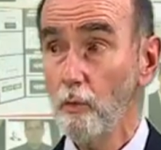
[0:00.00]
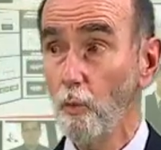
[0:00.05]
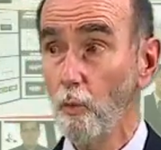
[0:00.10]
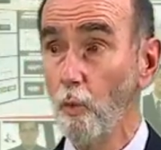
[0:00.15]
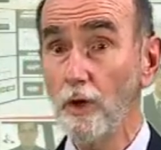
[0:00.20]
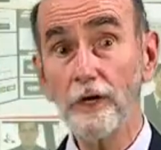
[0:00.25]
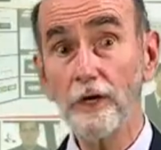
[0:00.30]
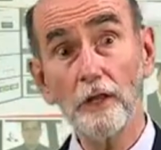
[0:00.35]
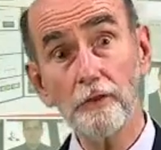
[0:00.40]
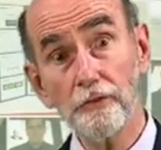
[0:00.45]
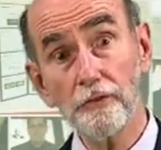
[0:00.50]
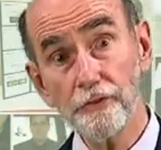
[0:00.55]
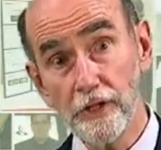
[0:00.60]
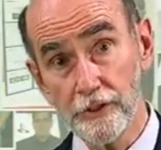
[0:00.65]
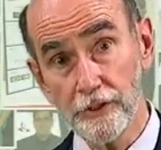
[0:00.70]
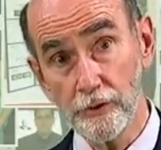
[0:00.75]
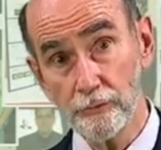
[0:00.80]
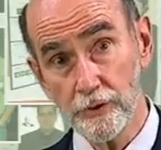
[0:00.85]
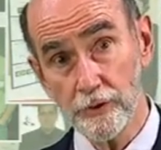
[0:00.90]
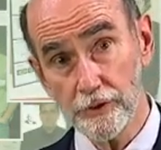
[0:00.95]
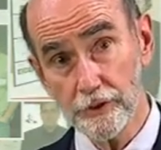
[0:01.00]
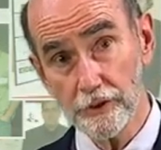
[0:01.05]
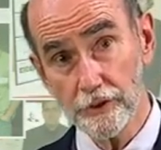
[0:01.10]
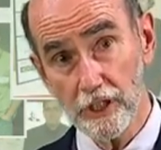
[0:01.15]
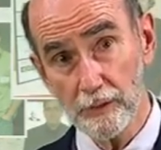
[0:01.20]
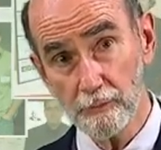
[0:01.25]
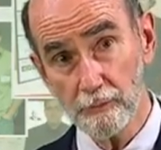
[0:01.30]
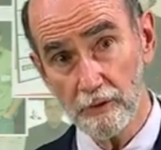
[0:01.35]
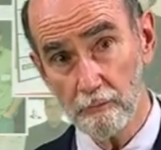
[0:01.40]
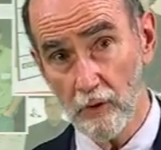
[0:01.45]
One other thing you need to
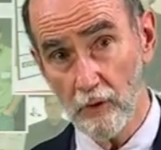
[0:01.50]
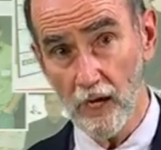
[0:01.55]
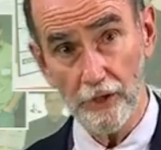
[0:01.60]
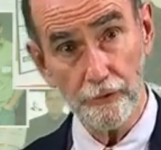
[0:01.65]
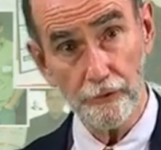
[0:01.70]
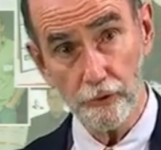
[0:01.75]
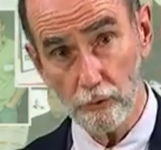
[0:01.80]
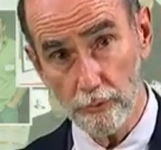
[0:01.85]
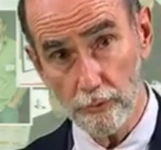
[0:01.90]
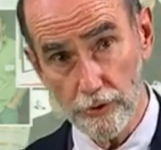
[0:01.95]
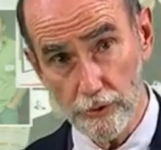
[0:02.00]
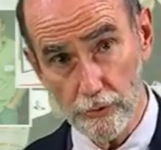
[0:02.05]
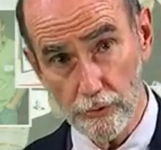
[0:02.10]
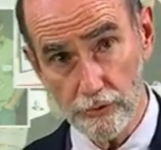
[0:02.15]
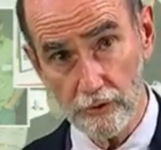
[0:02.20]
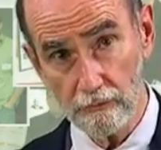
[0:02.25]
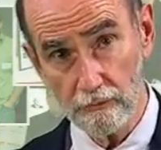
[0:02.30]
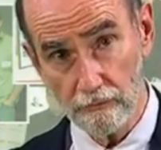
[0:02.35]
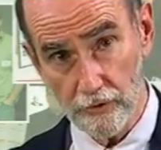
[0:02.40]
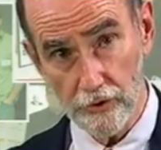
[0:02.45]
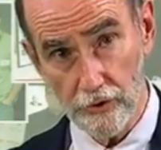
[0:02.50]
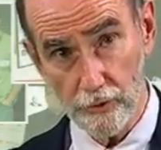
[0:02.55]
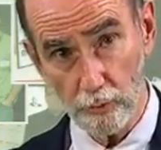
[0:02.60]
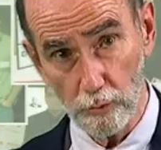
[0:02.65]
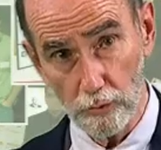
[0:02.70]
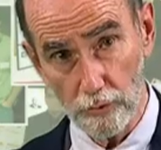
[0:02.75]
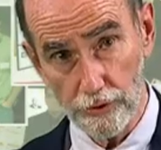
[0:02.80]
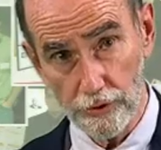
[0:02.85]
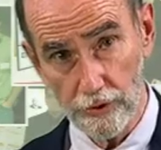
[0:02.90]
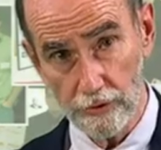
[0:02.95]
keep in mind, you'll be using
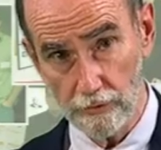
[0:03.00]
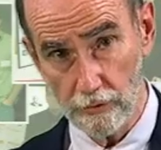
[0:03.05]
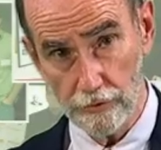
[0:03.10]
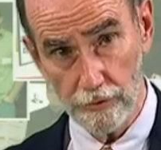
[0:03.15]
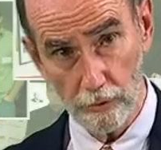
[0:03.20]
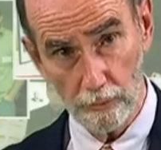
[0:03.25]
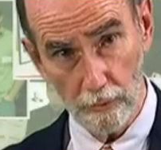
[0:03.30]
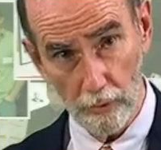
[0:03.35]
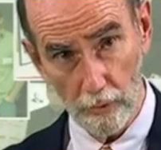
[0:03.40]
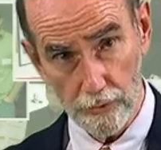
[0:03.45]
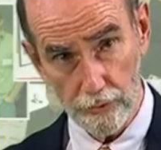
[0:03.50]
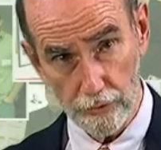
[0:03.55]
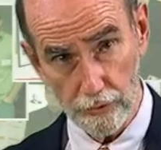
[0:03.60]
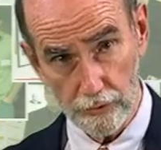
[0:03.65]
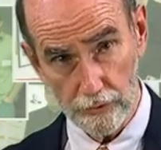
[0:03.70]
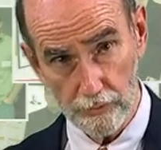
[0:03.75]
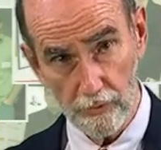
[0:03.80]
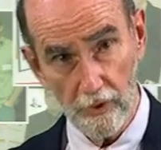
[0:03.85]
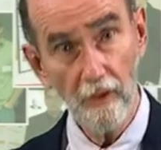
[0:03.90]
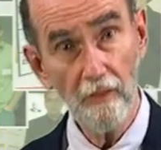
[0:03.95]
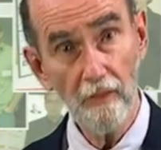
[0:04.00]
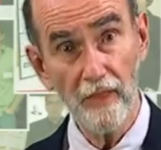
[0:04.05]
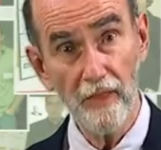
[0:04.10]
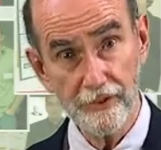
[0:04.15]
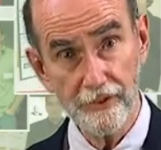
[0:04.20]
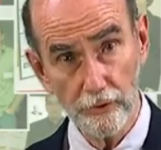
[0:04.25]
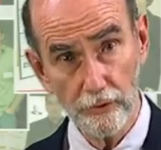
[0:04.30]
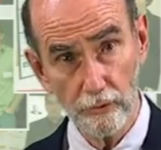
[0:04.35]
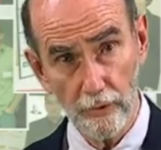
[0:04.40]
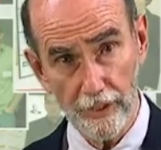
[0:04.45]
visuals in your posters.
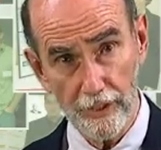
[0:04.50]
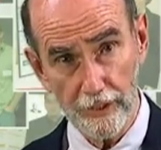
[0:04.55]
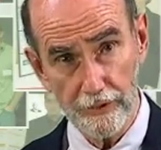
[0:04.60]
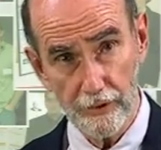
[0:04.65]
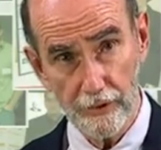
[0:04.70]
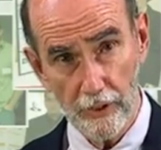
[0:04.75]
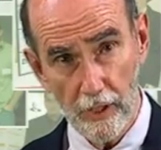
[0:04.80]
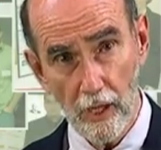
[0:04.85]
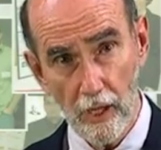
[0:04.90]
That's great.